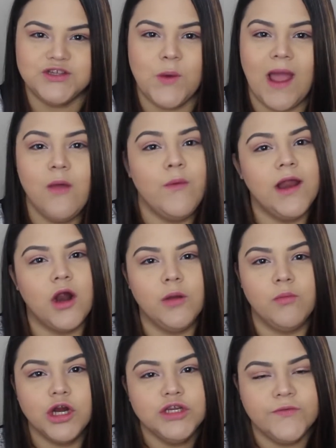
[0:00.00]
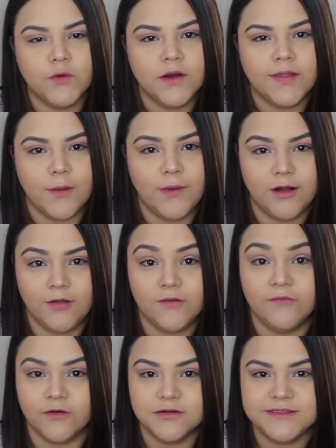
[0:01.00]
So I went on March 4th. I went on the
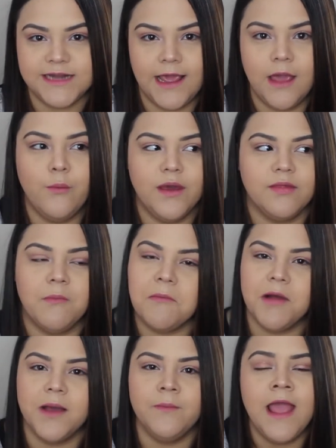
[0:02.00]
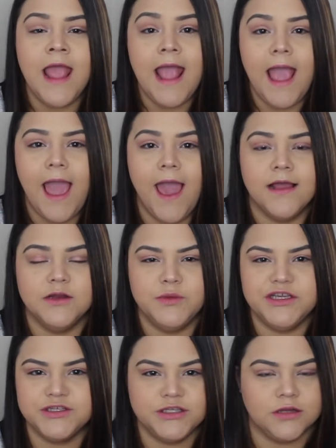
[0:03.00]
first day with my mom, and
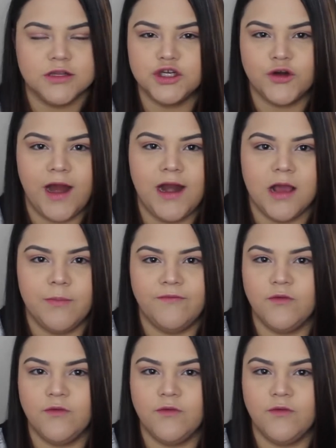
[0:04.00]
we just took the train up.